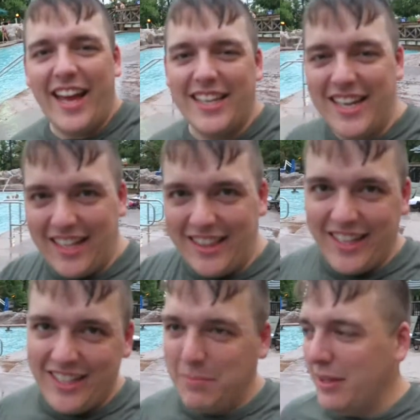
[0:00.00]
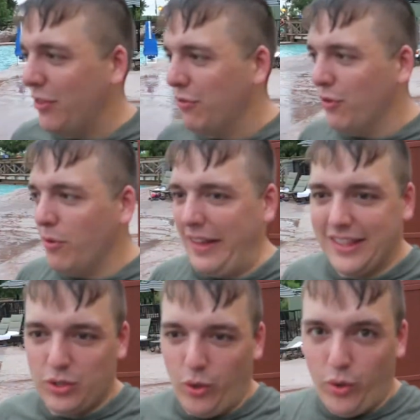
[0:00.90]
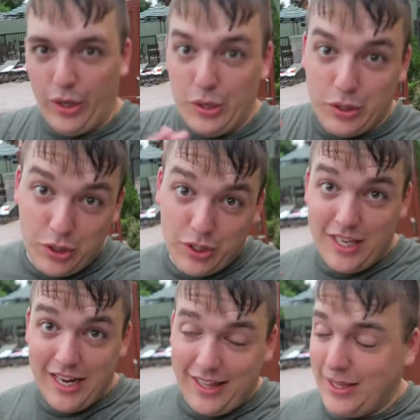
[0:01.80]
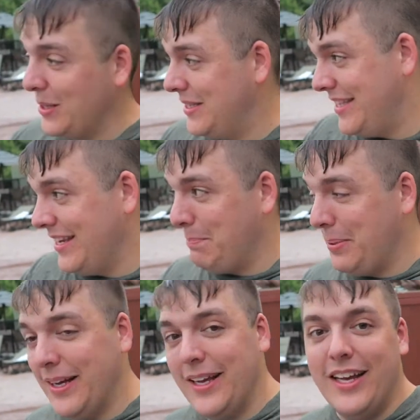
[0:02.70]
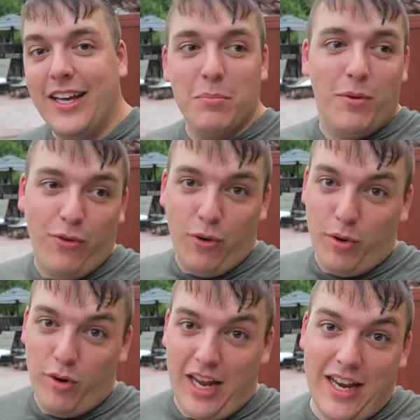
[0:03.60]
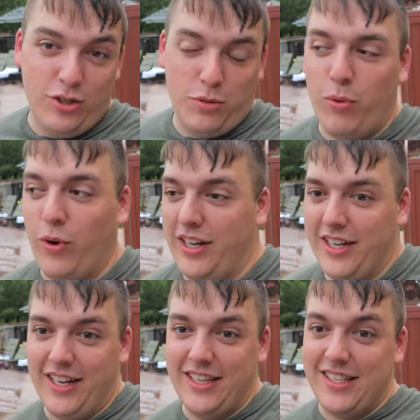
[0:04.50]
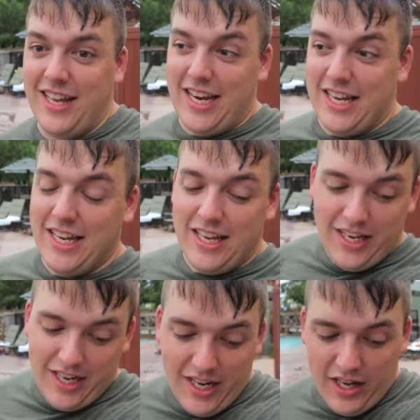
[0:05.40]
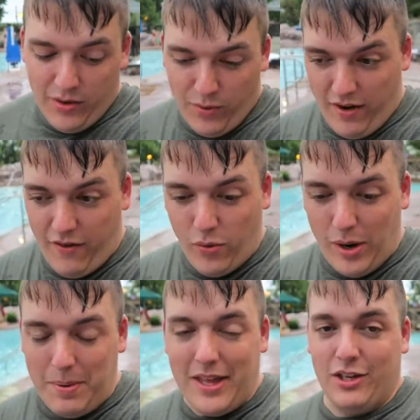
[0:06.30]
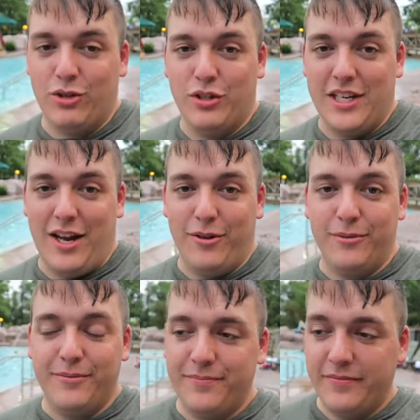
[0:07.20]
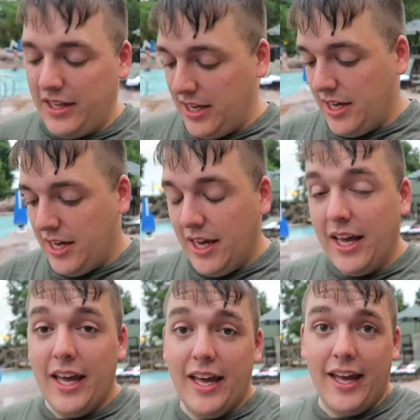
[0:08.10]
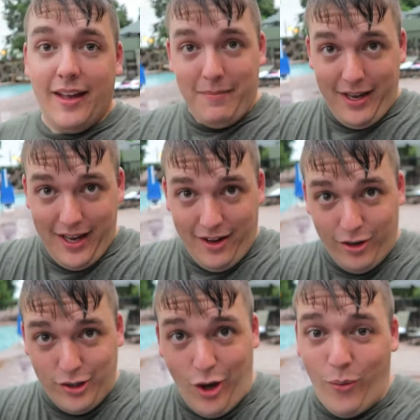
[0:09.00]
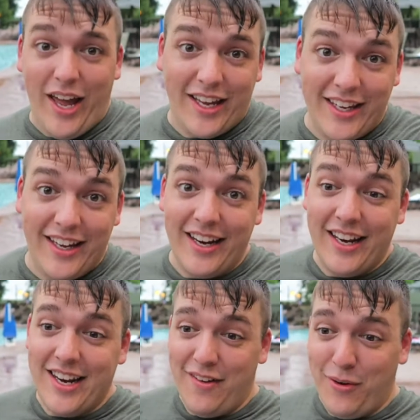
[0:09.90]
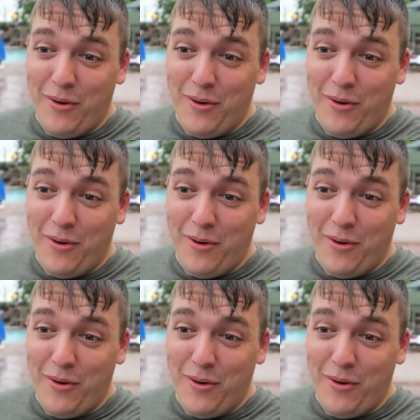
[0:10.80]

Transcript: I did not think something through about this whole little, take a little dip before we go to Geyser's Point, and it's that we have our wet bathing suits now, and my hair is all wacky, and I never